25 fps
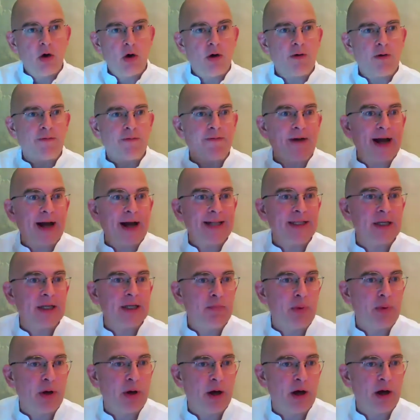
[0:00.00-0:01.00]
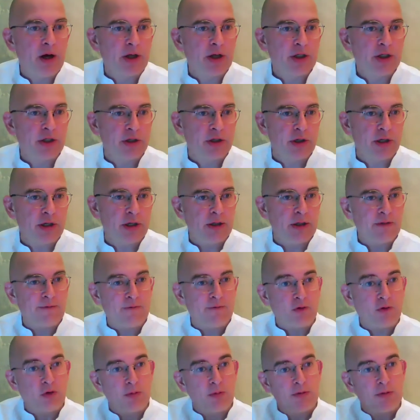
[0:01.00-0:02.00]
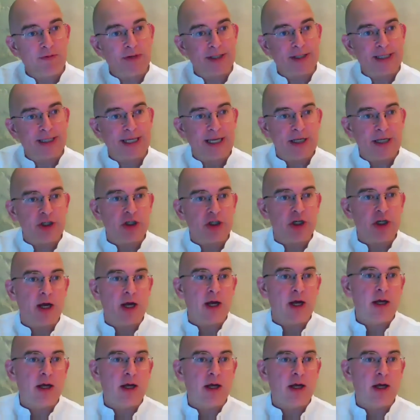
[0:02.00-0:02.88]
or finding a person in the form of a teacher